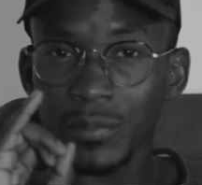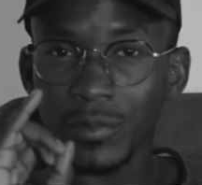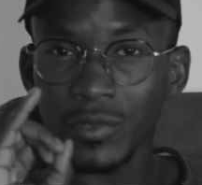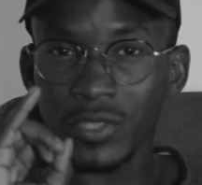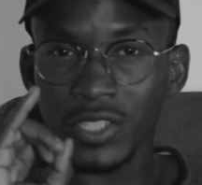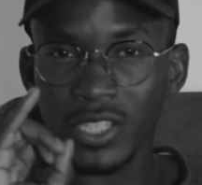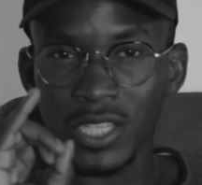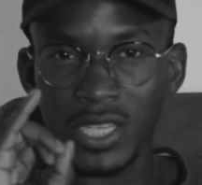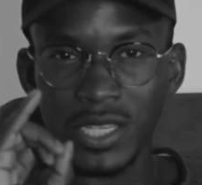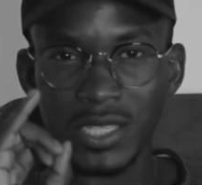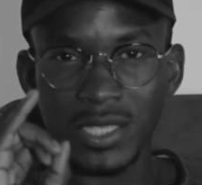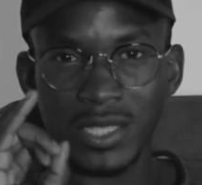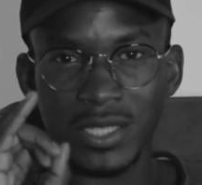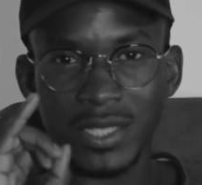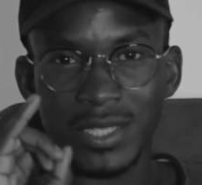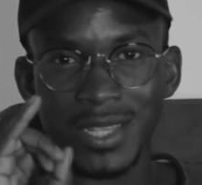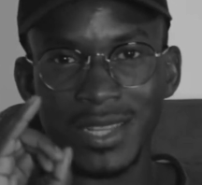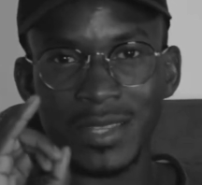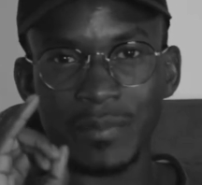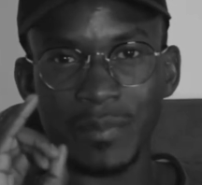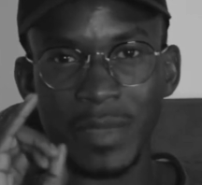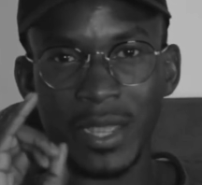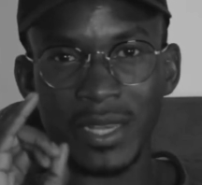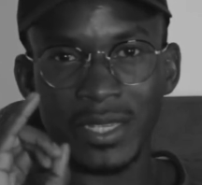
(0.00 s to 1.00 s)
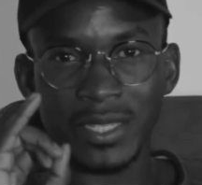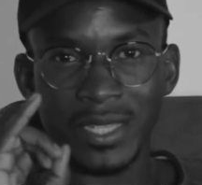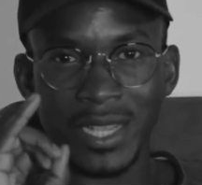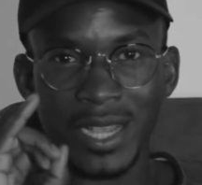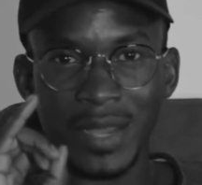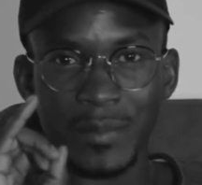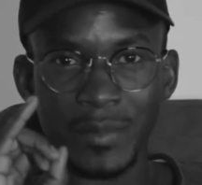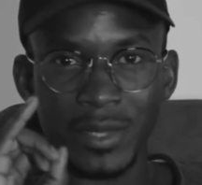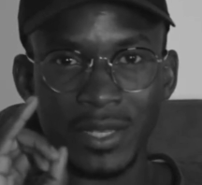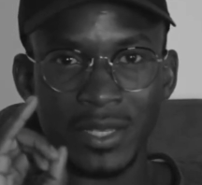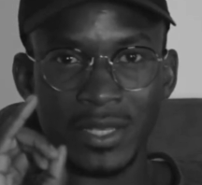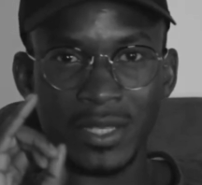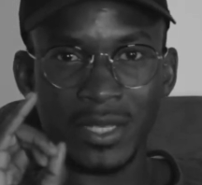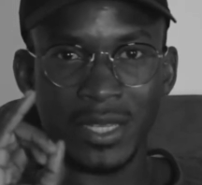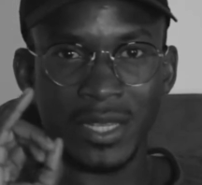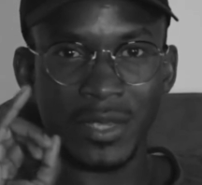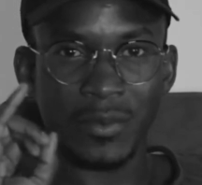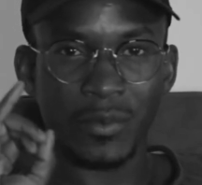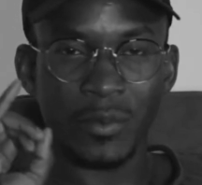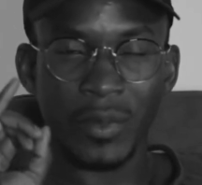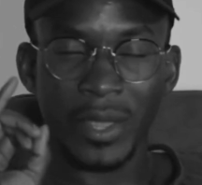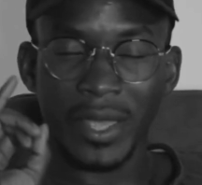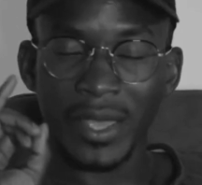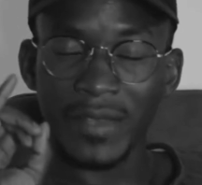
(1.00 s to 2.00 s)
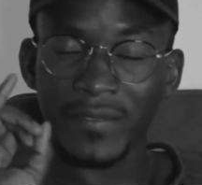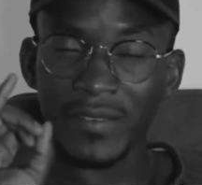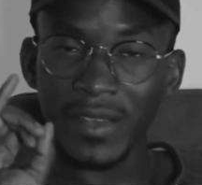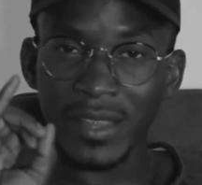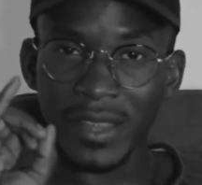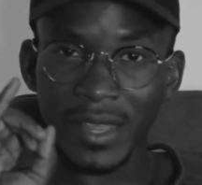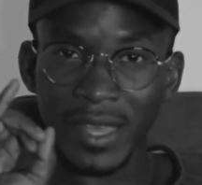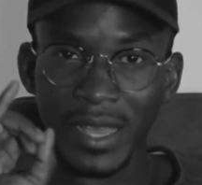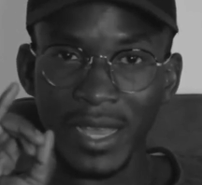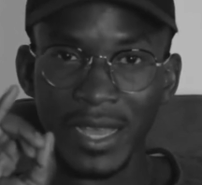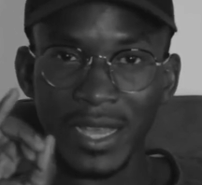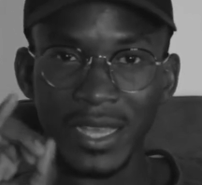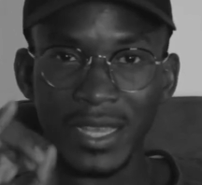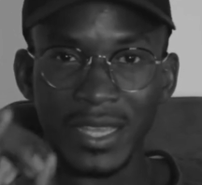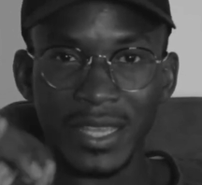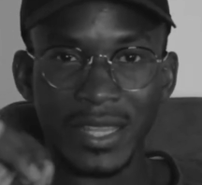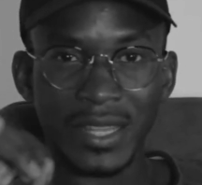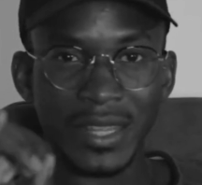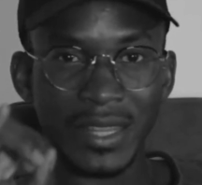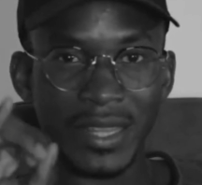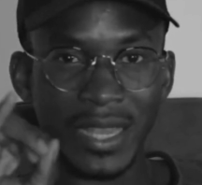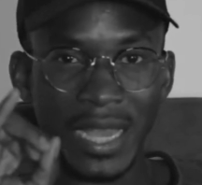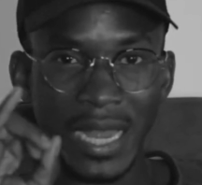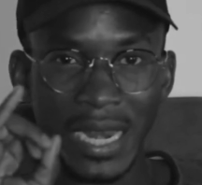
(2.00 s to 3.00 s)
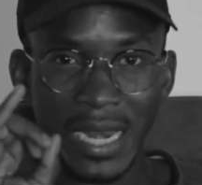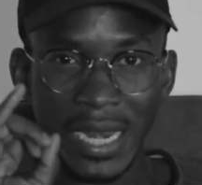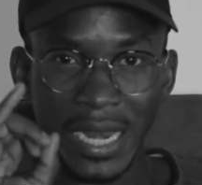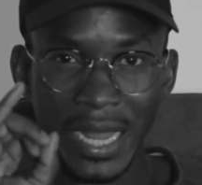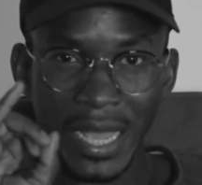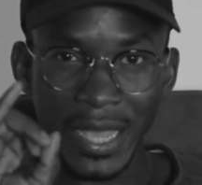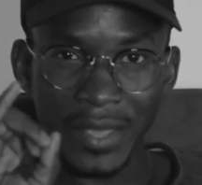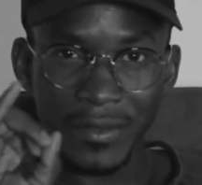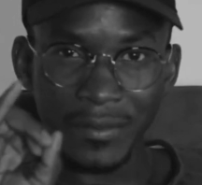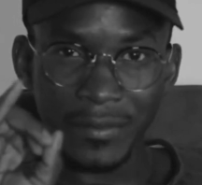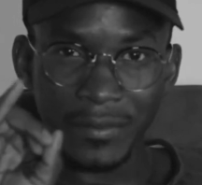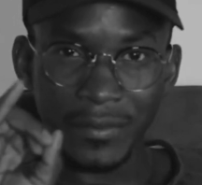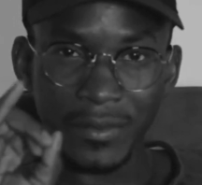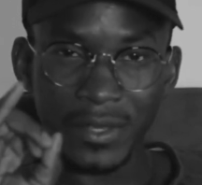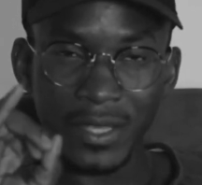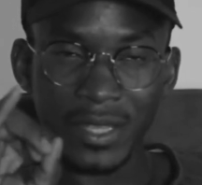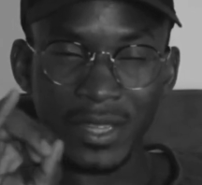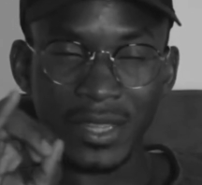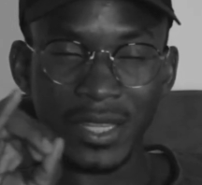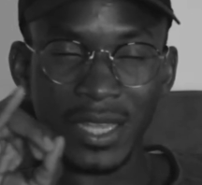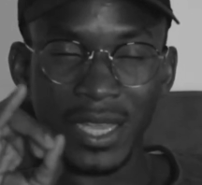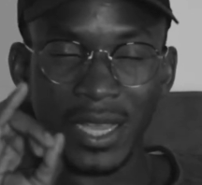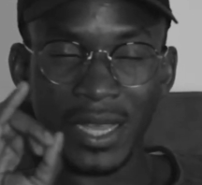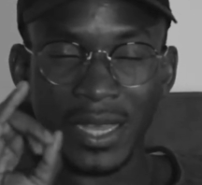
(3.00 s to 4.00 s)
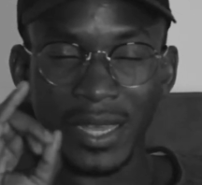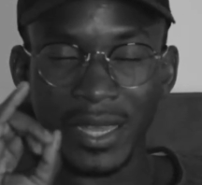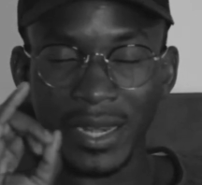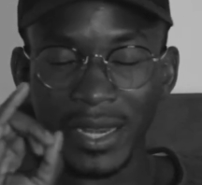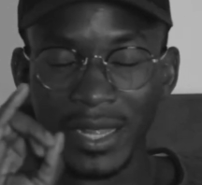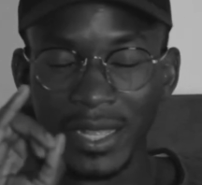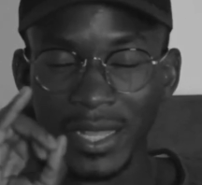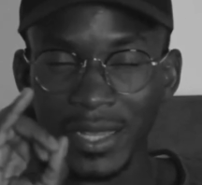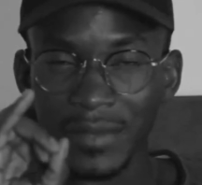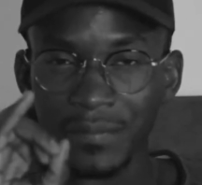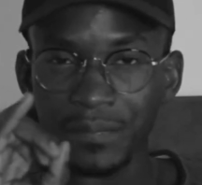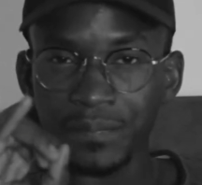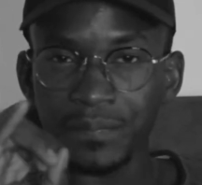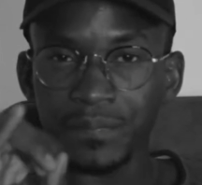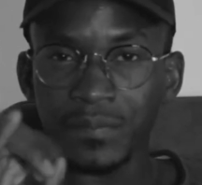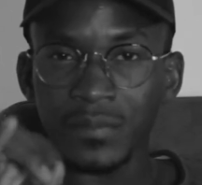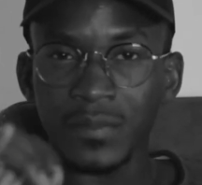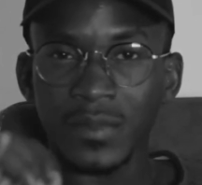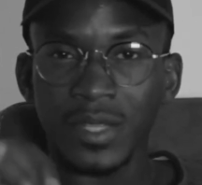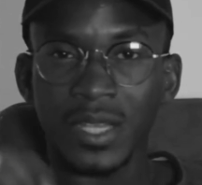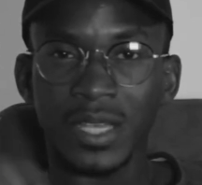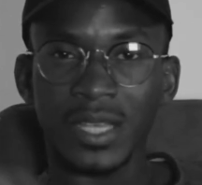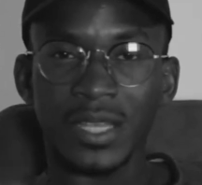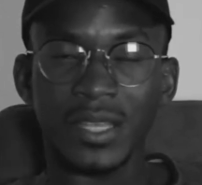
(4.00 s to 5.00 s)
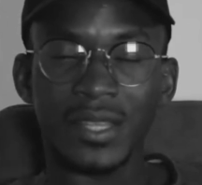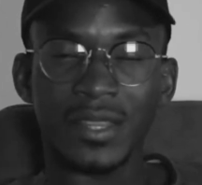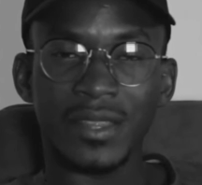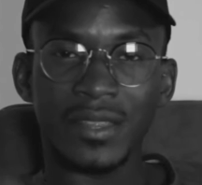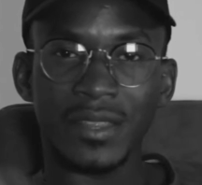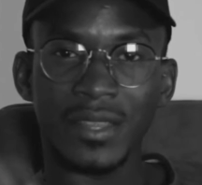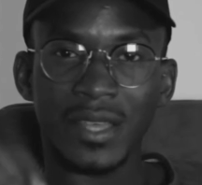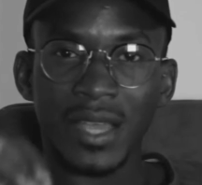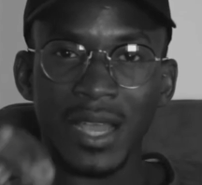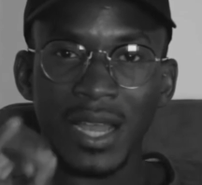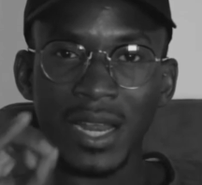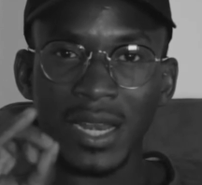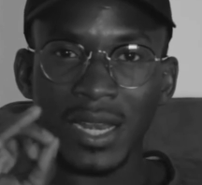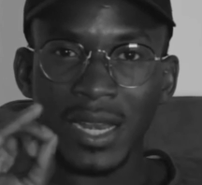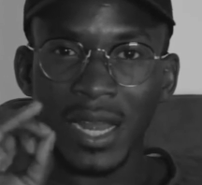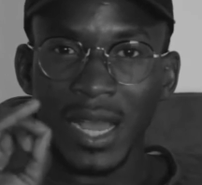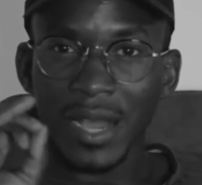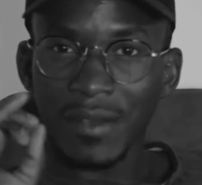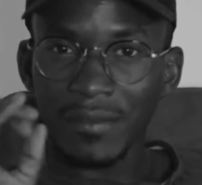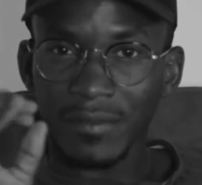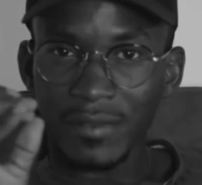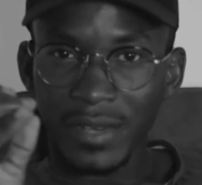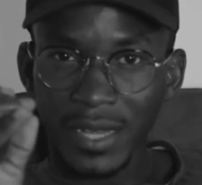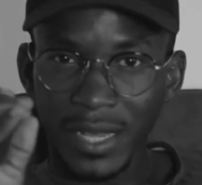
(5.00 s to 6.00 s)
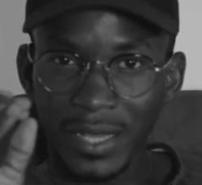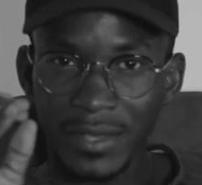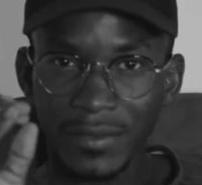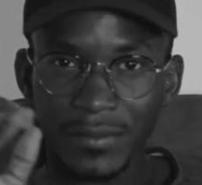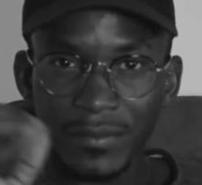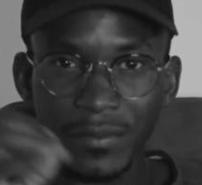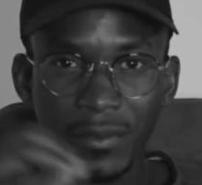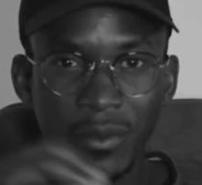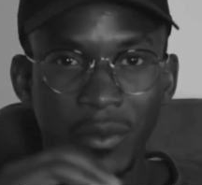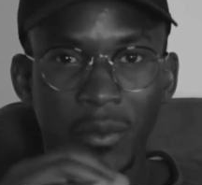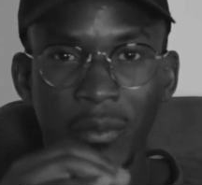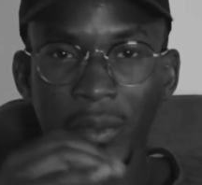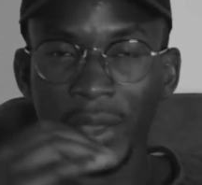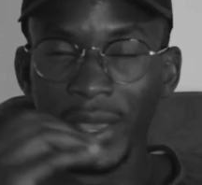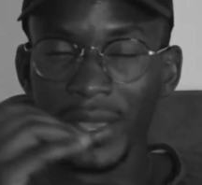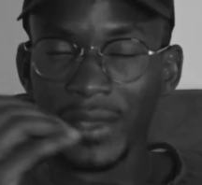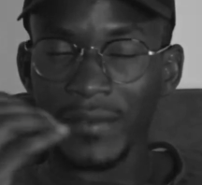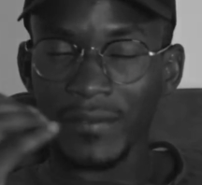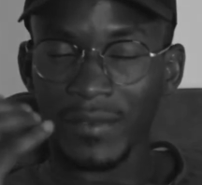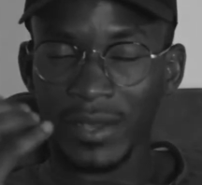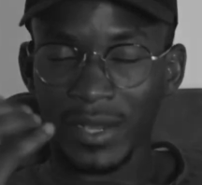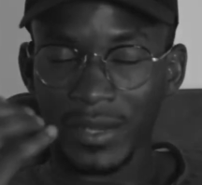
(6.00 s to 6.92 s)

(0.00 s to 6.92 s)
changes that might come in wherever they are, in their life, in their career, in their love life, or wherever.